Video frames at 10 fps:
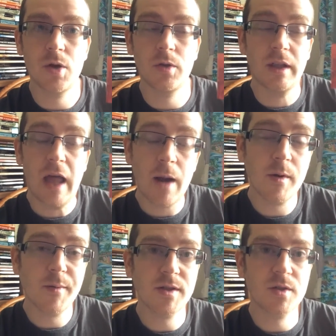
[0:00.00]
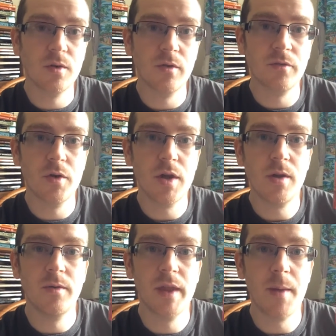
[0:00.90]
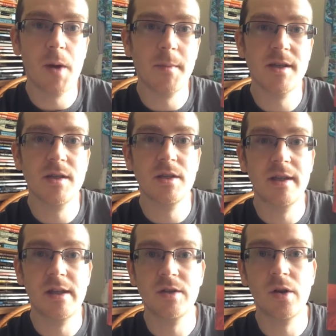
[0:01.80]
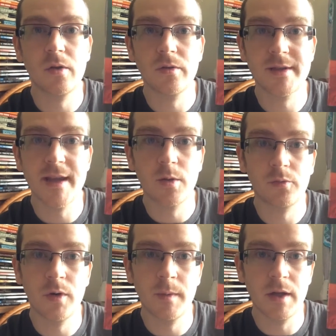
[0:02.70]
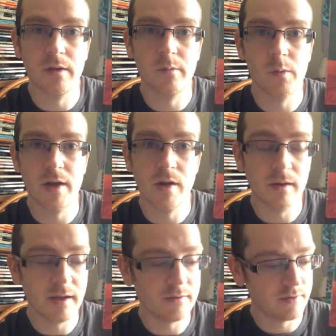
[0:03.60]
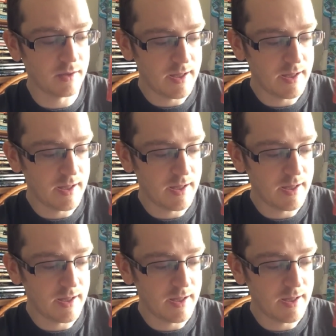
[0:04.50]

The library will store it for you on their premises, then it's not taking up room in where you live.